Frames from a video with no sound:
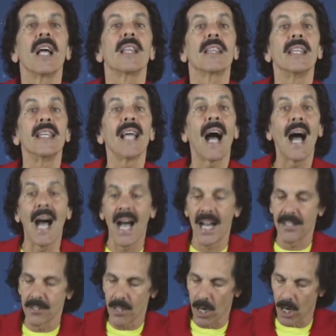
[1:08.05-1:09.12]
the
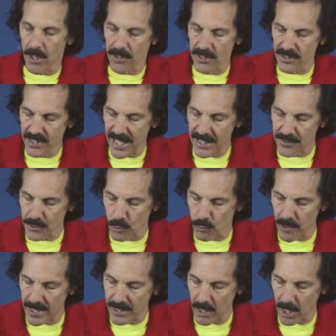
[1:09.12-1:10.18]
odd card. In this case, the
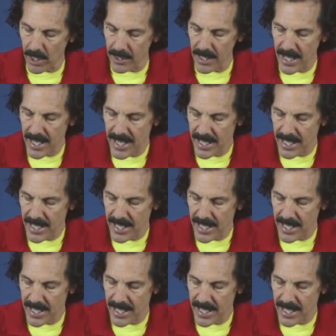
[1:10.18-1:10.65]
red card.